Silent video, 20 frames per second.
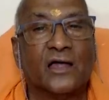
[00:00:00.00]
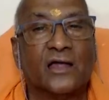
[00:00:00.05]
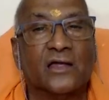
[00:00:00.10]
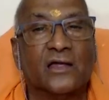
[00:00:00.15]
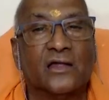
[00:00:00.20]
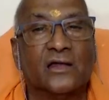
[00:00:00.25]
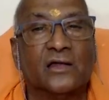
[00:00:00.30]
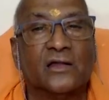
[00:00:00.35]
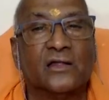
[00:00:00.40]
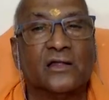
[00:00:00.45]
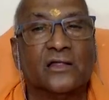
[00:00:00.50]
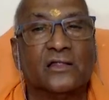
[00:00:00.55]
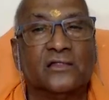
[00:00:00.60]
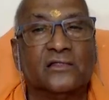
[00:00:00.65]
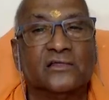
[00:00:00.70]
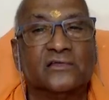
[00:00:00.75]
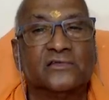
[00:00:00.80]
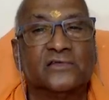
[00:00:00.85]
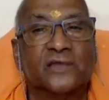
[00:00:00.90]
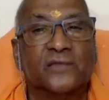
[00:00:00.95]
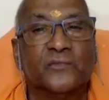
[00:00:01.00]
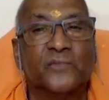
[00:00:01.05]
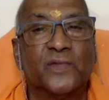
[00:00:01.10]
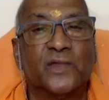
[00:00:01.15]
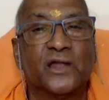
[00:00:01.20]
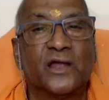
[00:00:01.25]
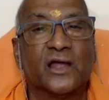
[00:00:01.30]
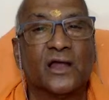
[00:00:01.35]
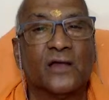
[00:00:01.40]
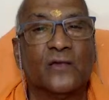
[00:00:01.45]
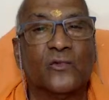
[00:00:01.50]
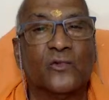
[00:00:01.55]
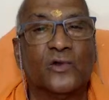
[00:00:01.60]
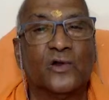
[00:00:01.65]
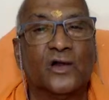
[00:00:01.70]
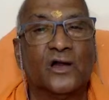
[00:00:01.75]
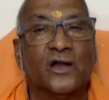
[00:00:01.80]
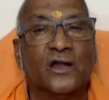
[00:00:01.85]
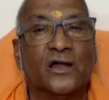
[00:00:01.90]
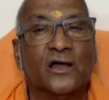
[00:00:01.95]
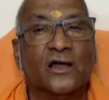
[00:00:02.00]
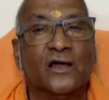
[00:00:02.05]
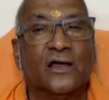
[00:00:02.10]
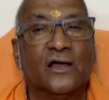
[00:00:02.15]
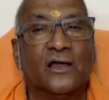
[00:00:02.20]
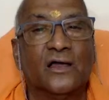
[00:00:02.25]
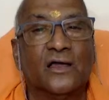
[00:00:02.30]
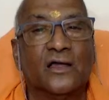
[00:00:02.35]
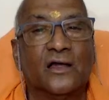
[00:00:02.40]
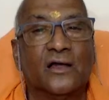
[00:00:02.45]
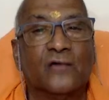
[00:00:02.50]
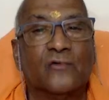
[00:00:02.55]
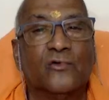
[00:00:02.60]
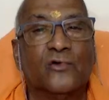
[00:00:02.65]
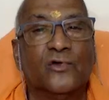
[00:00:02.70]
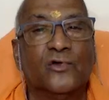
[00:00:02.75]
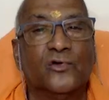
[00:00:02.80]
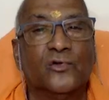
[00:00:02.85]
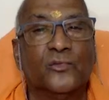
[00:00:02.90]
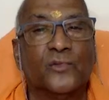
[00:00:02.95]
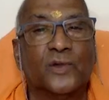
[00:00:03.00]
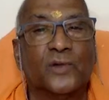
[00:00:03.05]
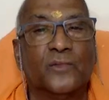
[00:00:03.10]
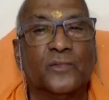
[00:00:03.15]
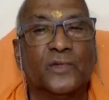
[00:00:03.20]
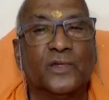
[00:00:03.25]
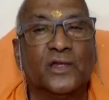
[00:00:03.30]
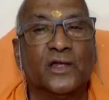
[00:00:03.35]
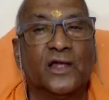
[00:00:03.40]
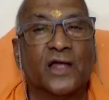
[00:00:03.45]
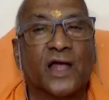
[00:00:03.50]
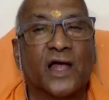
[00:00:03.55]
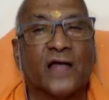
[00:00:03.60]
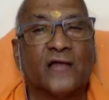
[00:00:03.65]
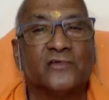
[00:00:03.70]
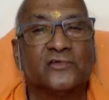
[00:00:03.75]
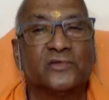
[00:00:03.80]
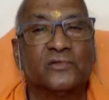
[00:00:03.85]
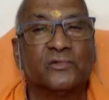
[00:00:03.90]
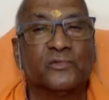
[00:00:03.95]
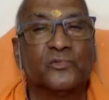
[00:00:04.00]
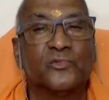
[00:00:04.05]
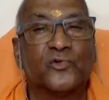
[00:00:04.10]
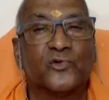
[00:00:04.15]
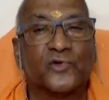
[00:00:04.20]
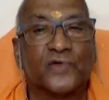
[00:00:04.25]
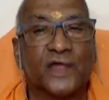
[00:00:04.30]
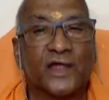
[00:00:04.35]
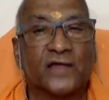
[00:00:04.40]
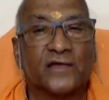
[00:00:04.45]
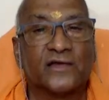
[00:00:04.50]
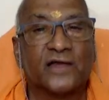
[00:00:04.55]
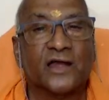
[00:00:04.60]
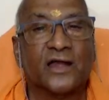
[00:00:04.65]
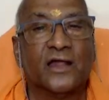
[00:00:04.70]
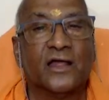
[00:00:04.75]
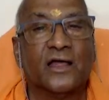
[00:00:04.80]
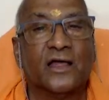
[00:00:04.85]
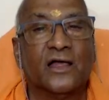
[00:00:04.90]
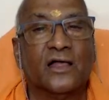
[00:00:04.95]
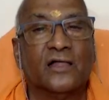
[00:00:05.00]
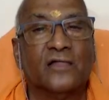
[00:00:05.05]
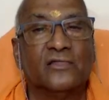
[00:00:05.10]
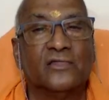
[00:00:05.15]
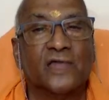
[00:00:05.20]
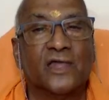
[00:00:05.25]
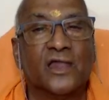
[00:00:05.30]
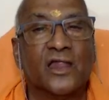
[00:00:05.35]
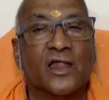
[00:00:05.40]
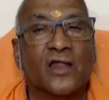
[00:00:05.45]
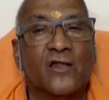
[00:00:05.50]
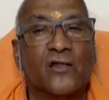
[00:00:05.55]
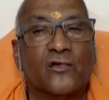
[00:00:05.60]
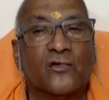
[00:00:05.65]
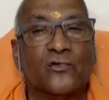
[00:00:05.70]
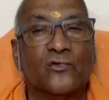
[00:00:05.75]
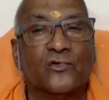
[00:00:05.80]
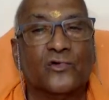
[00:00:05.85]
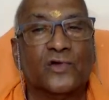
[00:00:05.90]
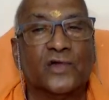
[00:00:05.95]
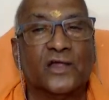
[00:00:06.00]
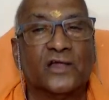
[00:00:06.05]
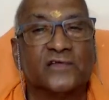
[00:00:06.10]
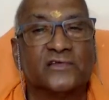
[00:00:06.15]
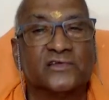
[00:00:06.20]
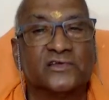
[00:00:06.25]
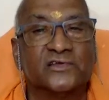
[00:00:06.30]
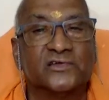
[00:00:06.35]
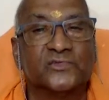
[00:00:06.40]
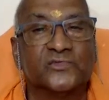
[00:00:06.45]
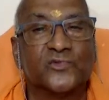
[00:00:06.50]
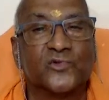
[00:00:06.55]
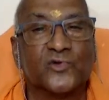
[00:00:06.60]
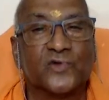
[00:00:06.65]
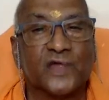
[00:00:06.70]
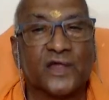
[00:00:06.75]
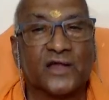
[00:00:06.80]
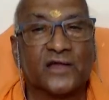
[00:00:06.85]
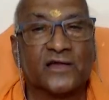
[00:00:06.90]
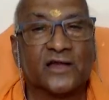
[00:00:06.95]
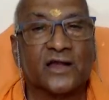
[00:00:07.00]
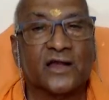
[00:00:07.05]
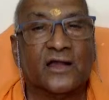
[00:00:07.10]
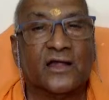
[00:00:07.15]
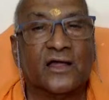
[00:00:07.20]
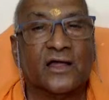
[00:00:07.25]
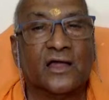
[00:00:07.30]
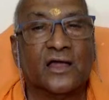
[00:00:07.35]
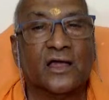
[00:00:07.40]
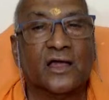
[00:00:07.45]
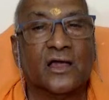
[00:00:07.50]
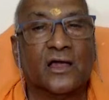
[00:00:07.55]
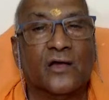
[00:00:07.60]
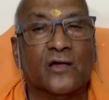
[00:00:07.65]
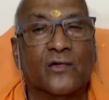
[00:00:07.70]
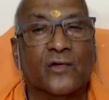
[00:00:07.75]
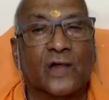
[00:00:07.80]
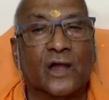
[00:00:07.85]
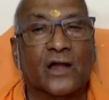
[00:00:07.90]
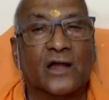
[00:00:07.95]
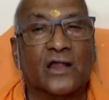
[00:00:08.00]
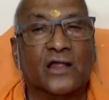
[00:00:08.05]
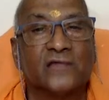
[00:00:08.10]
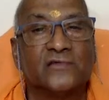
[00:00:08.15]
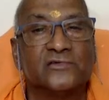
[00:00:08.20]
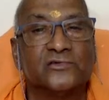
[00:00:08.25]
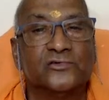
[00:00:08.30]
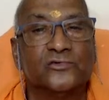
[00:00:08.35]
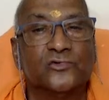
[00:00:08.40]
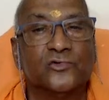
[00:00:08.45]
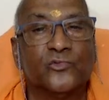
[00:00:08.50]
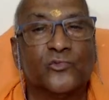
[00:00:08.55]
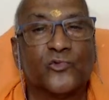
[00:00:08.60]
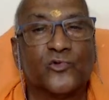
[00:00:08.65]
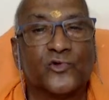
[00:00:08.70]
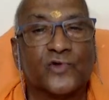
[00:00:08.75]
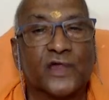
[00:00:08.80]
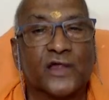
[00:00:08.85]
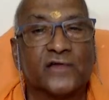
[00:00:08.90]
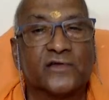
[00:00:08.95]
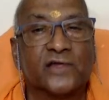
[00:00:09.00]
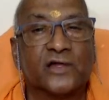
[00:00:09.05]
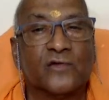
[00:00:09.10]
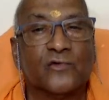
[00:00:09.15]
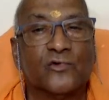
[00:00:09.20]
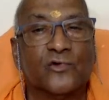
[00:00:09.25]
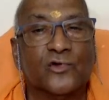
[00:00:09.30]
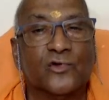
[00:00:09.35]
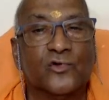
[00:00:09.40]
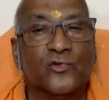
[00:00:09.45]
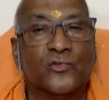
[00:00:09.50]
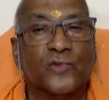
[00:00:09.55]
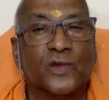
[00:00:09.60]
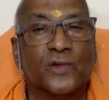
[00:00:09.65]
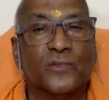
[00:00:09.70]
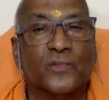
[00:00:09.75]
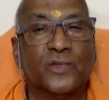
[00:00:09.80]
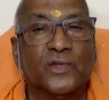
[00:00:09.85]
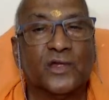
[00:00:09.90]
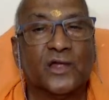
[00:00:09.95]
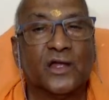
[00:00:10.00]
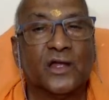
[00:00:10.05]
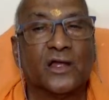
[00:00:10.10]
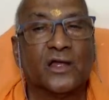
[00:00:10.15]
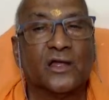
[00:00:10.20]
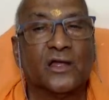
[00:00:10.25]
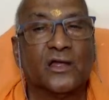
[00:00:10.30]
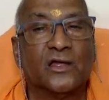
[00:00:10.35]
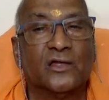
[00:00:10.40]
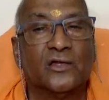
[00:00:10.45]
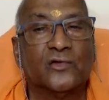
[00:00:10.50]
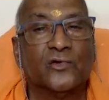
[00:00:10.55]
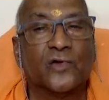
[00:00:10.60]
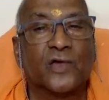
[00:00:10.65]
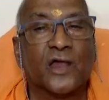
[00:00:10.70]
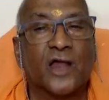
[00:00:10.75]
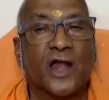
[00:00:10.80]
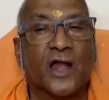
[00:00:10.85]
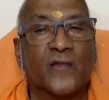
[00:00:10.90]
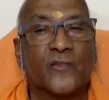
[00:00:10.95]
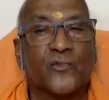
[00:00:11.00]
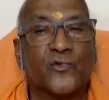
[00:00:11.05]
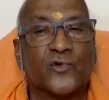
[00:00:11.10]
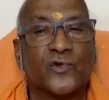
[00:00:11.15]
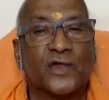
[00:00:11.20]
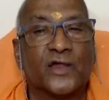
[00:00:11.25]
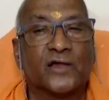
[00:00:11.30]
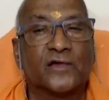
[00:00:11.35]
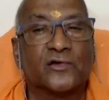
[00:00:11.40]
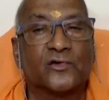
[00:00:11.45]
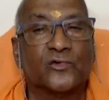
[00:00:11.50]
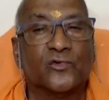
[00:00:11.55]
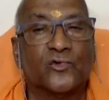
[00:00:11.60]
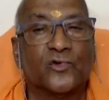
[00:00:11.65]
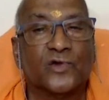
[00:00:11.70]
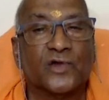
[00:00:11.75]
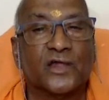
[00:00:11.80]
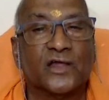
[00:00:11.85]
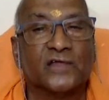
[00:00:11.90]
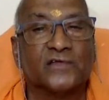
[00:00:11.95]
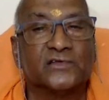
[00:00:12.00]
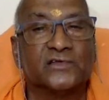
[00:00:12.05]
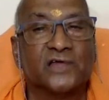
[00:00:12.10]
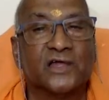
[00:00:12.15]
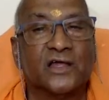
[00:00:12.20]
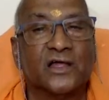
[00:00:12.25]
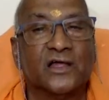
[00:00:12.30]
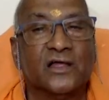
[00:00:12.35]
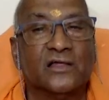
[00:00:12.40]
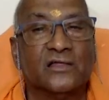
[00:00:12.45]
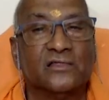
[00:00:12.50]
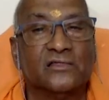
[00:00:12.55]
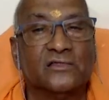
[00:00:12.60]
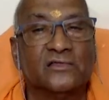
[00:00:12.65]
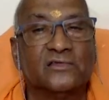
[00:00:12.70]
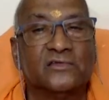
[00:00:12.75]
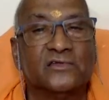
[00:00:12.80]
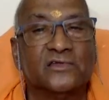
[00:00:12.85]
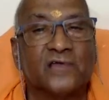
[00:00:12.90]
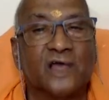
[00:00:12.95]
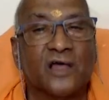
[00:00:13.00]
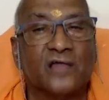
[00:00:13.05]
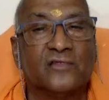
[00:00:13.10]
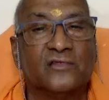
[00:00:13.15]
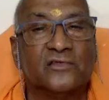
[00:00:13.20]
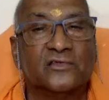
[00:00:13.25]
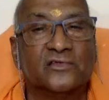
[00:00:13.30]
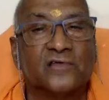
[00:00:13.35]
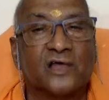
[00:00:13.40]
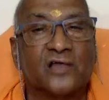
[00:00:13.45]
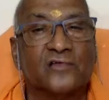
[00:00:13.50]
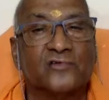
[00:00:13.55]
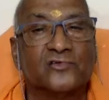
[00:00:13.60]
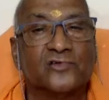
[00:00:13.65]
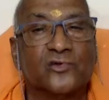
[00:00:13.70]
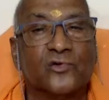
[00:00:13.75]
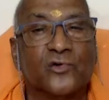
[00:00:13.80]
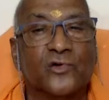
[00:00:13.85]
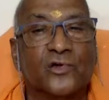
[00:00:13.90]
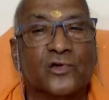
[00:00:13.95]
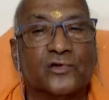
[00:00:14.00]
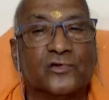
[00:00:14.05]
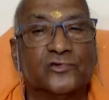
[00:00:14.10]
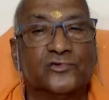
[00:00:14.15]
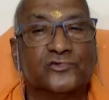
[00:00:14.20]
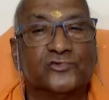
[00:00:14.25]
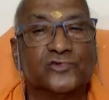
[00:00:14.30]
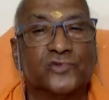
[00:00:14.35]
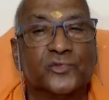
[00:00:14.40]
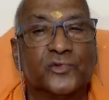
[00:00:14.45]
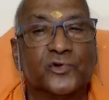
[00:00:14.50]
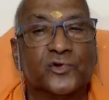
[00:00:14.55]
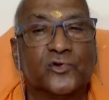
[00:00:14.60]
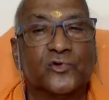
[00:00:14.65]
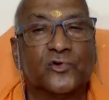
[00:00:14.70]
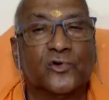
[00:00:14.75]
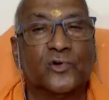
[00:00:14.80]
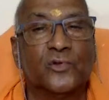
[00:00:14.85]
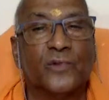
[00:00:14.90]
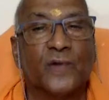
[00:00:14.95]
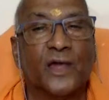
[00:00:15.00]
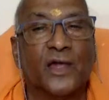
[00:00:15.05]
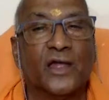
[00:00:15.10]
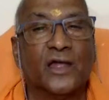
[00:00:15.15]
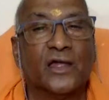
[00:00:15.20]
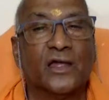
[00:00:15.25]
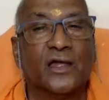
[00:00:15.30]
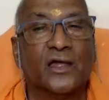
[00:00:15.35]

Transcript: in this empirical world, a good human being has to be protected. Then alone goodness is protected. Unless you protect a good human being, you cannot protect goodness. This also used to be told by